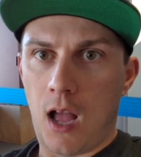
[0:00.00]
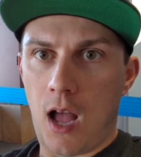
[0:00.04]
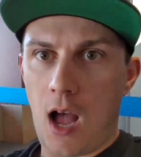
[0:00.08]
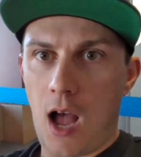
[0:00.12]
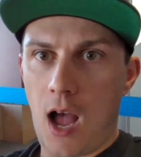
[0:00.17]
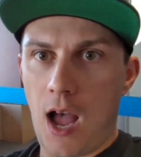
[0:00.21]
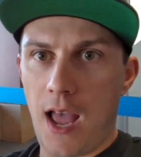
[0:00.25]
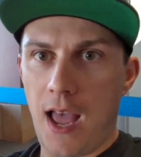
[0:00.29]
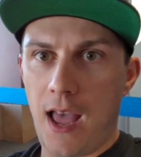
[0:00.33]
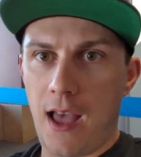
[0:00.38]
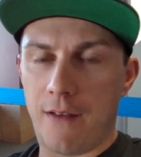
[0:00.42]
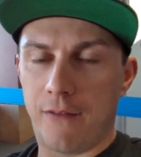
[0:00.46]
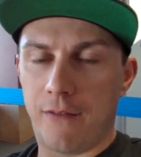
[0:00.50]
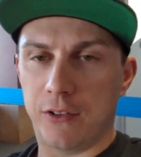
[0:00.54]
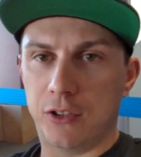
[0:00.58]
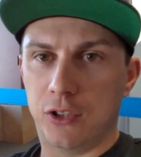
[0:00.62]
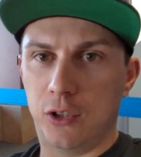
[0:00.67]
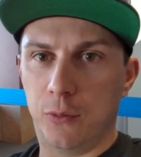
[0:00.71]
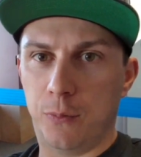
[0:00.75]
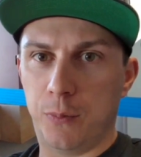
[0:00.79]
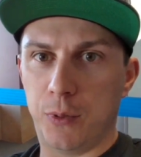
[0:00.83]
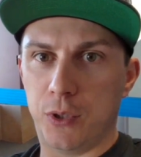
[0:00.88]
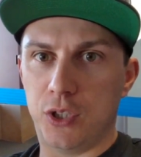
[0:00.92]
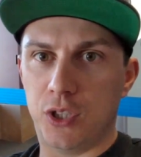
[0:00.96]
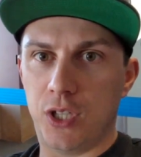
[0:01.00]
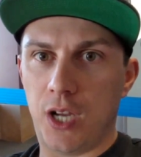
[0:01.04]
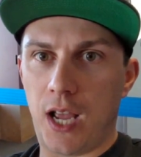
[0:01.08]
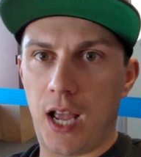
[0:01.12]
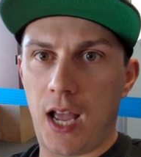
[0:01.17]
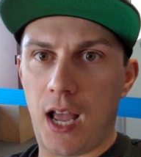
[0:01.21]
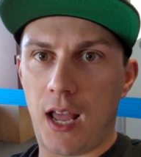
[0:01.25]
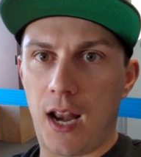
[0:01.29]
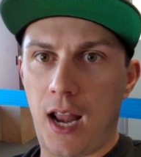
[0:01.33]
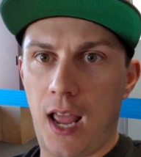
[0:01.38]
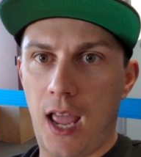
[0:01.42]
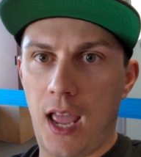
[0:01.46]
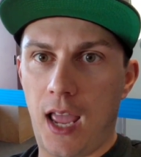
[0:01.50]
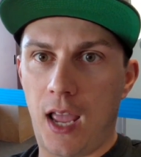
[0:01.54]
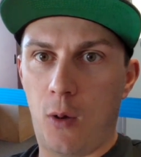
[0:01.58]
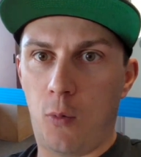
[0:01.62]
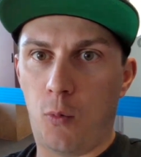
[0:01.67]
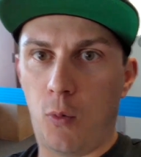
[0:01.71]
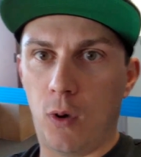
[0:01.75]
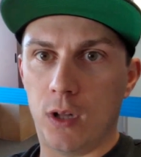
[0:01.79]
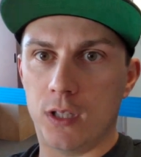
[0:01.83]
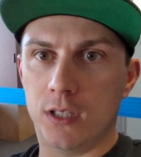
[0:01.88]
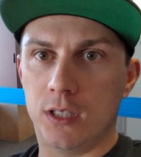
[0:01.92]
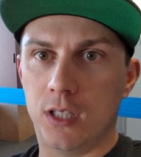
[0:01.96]
I have a super chat. Hey,
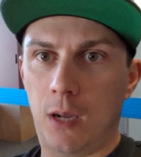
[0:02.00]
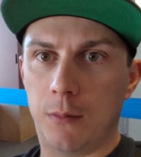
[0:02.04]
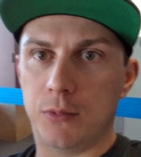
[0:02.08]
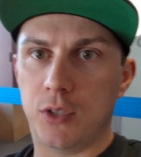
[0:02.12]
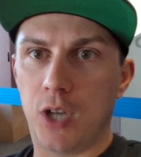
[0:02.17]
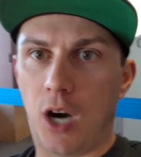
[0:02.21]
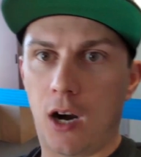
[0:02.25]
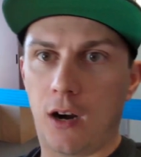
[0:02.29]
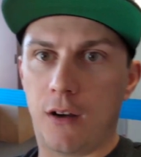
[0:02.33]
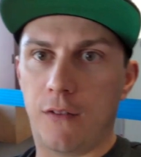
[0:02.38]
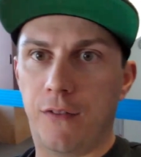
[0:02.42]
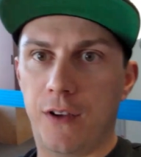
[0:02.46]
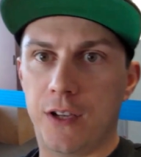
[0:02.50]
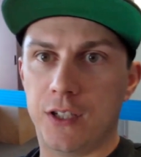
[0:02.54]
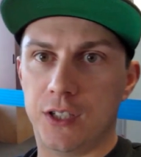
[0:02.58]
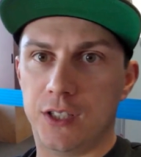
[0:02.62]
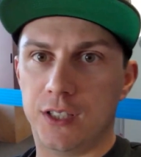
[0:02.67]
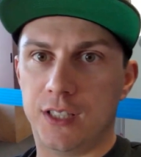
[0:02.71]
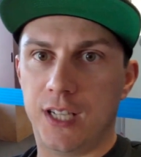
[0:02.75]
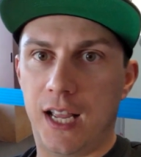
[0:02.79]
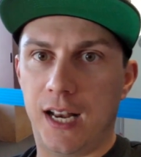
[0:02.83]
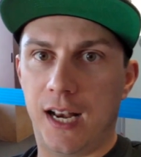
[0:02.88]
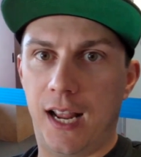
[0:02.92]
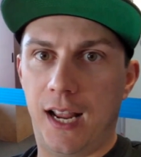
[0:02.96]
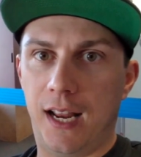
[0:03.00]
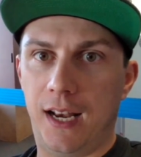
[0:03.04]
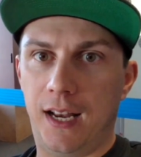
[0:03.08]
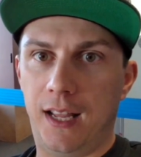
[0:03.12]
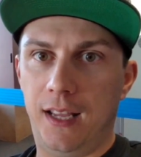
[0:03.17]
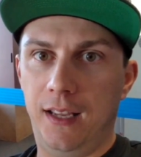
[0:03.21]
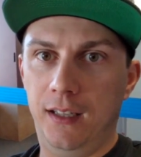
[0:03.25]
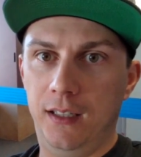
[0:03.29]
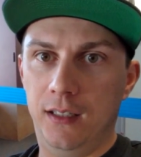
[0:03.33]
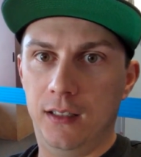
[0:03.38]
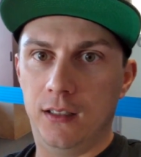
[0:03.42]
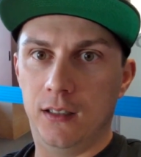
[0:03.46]
what's up, Dark Vision 1080?